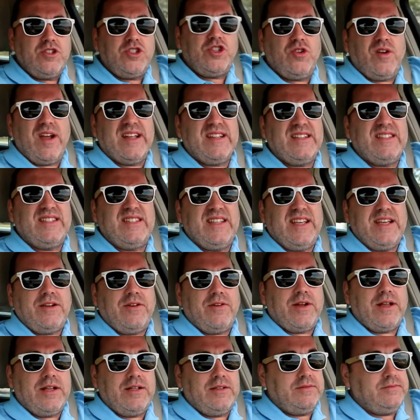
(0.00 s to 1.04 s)
trade
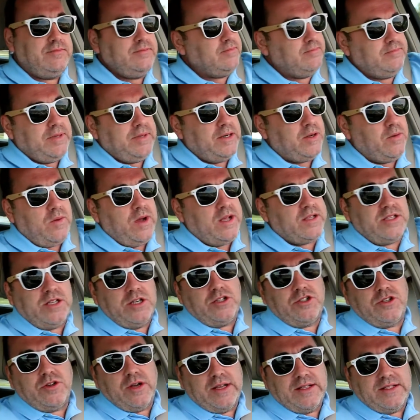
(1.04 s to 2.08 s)
secret. But it wasn't
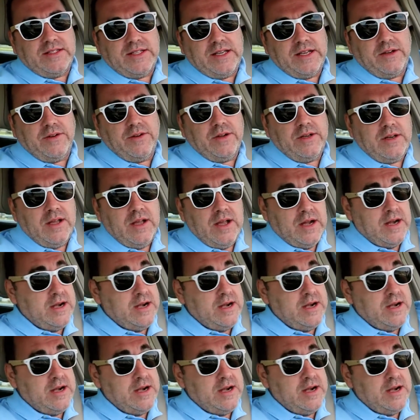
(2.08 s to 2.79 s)
a trade secret